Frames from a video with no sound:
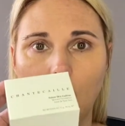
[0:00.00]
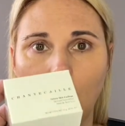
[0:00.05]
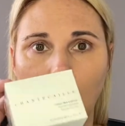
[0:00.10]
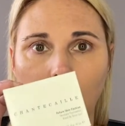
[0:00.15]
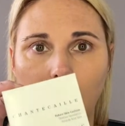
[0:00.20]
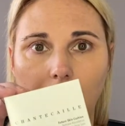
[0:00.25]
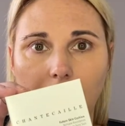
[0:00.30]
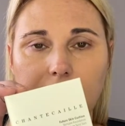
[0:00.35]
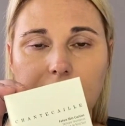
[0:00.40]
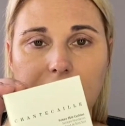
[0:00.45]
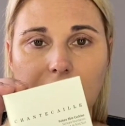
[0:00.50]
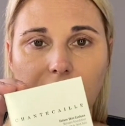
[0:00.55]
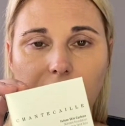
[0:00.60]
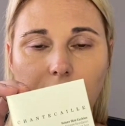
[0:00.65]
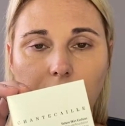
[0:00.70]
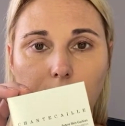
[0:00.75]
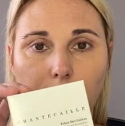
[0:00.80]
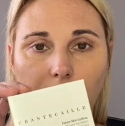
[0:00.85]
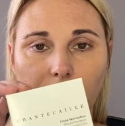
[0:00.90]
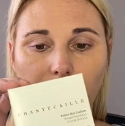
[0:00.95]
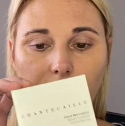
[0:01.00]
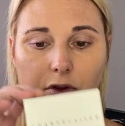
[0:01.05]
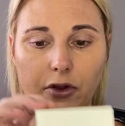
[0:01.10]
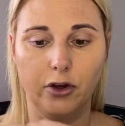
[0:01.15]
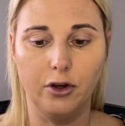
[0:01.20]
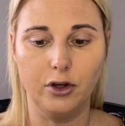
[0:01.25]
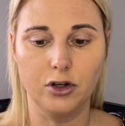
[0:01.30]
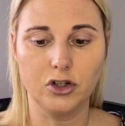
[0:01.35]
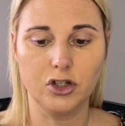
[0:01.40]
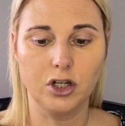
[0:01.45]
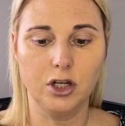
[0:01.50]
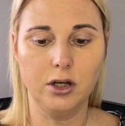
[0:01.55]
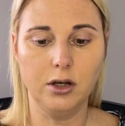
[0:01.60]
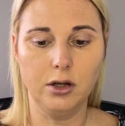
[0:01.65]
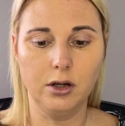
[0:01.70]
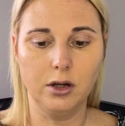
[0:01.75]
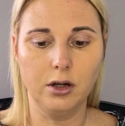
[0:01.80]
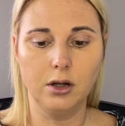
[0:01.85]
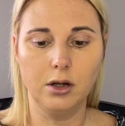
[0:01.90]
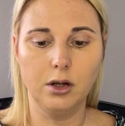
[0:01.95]
I definitely prefer the cushion
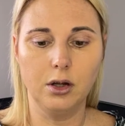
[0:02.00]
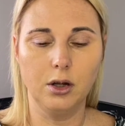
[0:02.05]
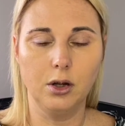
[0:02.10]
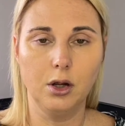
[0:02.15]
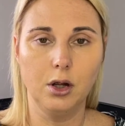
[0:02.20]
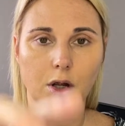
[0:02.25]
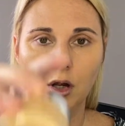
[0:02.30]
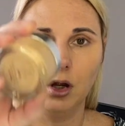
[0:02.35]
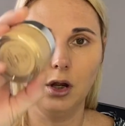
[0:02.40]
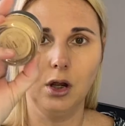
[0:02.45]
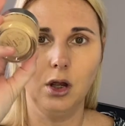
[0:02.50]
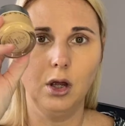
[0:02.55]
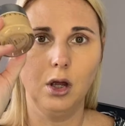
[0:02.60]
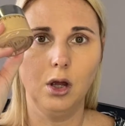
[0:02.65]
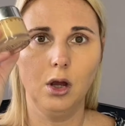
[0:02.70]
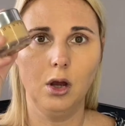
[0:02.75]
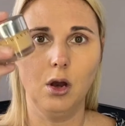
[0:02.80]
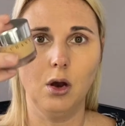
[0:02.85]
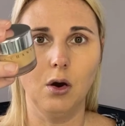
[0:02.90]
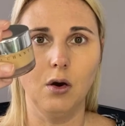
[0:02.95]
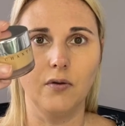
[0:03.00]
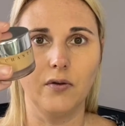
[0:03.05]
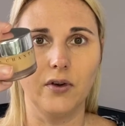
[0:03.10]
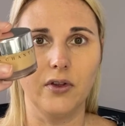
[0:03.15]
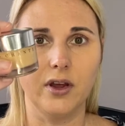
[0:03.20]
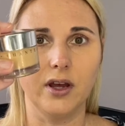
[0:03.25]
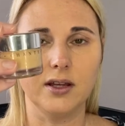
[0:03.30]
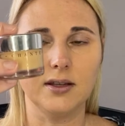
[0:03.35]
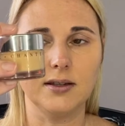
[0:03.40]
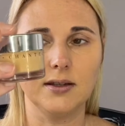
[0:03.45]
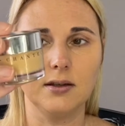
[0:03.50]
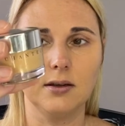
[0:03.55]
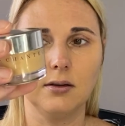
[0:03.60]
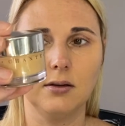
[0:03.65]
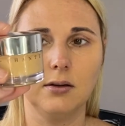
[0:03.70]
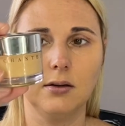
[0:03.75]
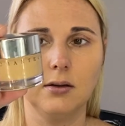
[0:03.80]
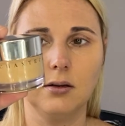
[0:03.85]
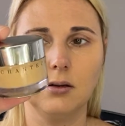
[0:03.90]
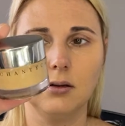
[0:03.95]
over this.
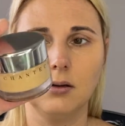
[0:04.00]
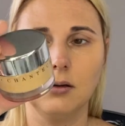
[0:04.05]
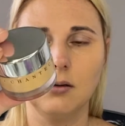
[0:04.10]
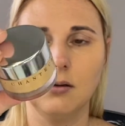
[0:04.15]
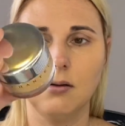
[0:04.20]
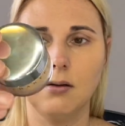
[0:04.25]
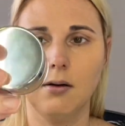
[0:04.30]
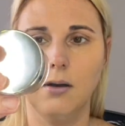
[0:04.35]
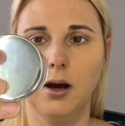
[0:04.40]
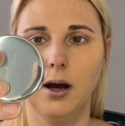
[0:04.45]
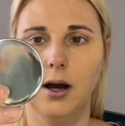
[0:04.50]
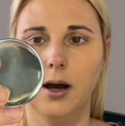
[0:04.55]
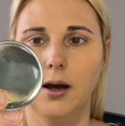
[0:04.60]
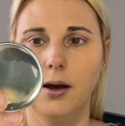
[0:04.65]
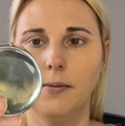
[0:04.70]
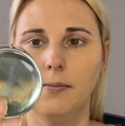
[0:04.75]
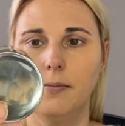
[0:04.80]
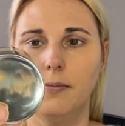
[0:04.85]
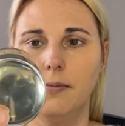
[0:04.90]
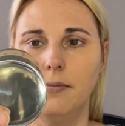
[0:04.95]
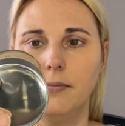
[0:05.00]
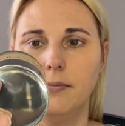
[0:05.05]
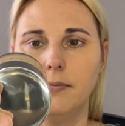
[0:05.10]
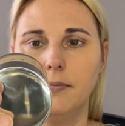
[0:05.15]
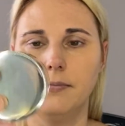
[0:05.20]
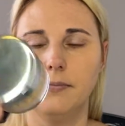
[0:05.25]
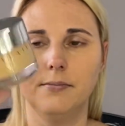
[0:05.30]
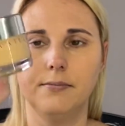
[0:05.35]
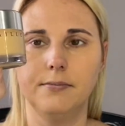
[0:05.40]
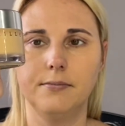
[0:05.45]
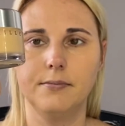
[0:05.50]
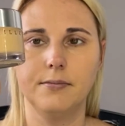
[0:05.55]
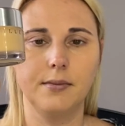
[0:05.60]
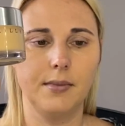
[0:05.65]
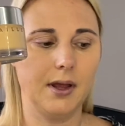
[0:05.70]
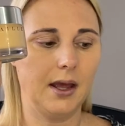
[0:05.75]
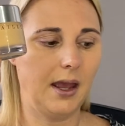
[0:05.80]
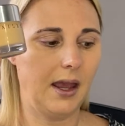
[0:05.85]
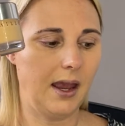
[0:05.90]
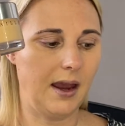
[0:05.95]
Um,
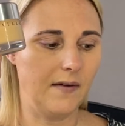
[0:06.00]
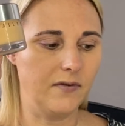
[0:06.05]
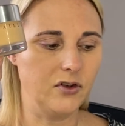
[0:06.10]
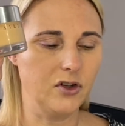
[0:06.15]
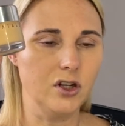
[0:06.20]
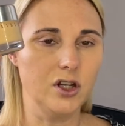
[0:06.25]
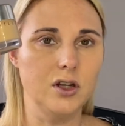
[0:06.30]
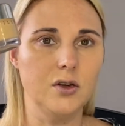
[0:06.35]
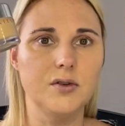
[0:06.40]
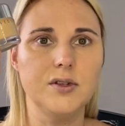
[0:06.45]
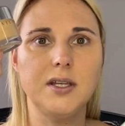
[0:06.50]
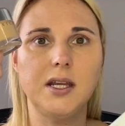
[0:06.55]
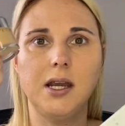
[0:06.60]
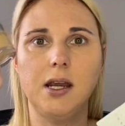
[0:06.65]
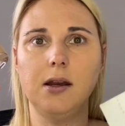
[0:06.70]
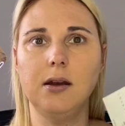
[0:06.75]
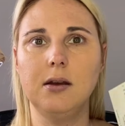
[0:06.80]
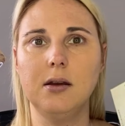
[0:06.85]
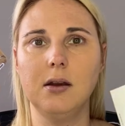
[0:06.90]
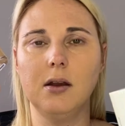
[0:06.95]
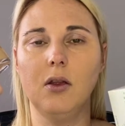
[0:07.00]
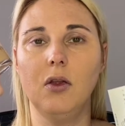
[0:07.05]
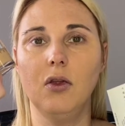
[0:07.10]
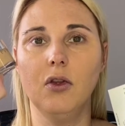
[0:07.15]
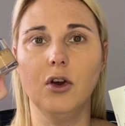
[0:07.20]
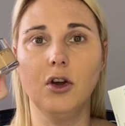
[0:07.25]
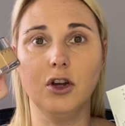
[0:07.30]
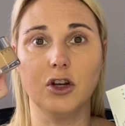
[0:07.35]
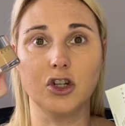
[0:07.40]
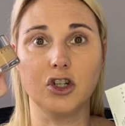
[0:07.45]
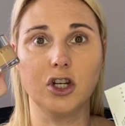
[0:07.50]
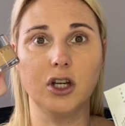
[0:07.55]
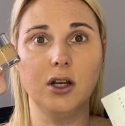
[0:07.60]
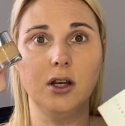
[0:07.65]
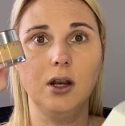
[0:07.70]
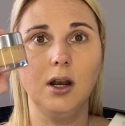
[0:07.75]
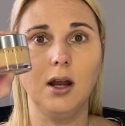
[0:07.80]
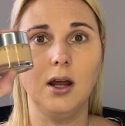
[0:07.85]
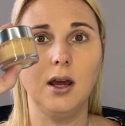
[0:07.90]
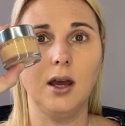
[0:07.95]
after using the
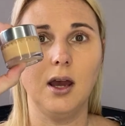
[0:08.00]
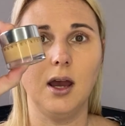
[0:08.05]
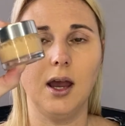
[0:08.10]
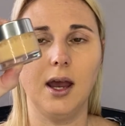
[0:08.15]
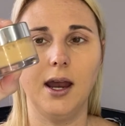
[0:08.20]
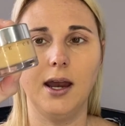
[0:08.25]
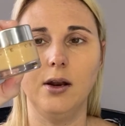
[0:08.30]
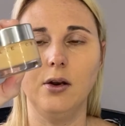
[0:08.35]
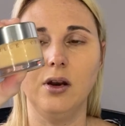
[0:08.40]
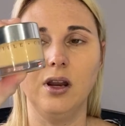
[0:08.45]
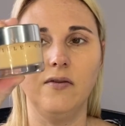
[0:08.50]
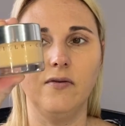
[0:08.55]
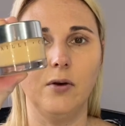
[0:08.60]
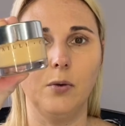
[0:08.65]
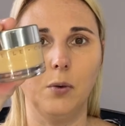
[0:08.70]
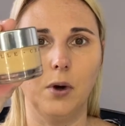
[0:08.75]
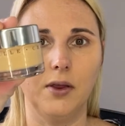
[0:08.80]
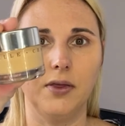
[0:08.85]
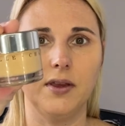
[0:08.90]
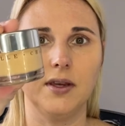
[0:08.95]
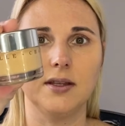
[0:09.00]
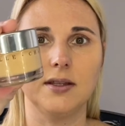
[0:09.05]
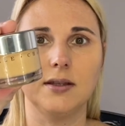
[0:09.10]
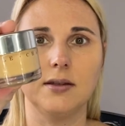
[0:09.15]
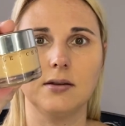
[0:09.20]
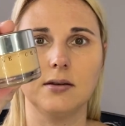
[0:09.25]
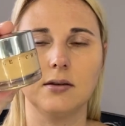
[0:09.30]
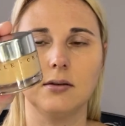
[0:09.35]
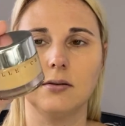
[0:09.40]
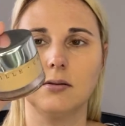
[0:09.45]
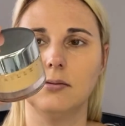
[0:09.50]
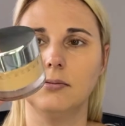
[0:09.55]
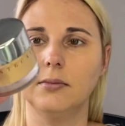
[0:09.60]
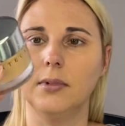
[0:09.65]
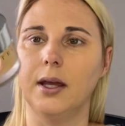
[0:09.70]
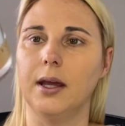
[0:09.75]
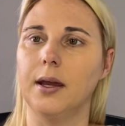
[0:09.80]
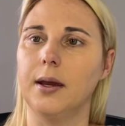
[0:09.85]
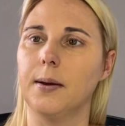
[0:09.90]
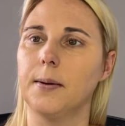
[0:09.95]
cushion, I don't even want this.
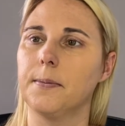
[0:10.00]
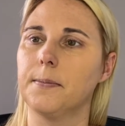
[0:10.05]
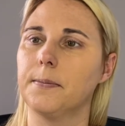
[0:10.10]
Like,